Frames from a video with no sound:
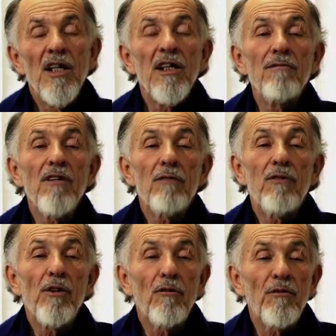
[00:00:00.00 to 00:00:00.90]
even
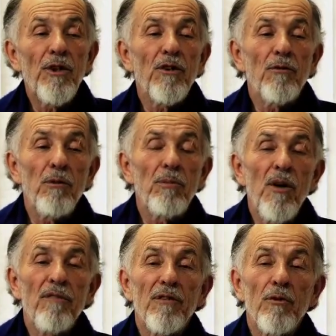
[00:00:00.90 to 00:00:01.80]
if we don't feel that we're
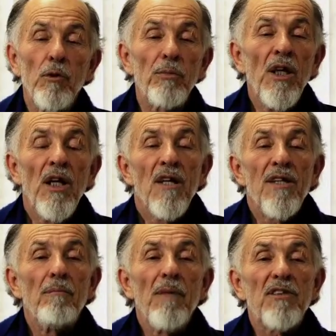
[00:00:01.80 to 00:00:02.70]
part of a group
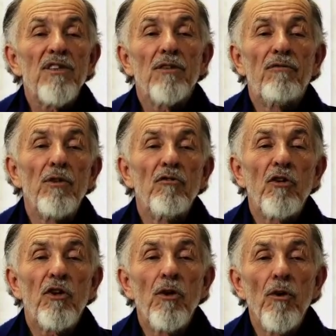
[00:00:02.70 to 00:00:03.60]
that makes us feel
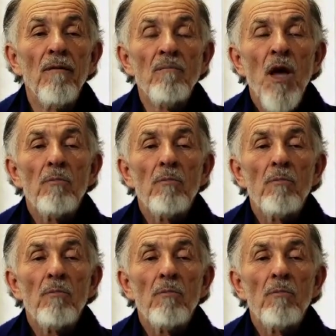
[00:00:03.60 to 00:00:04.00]
secure.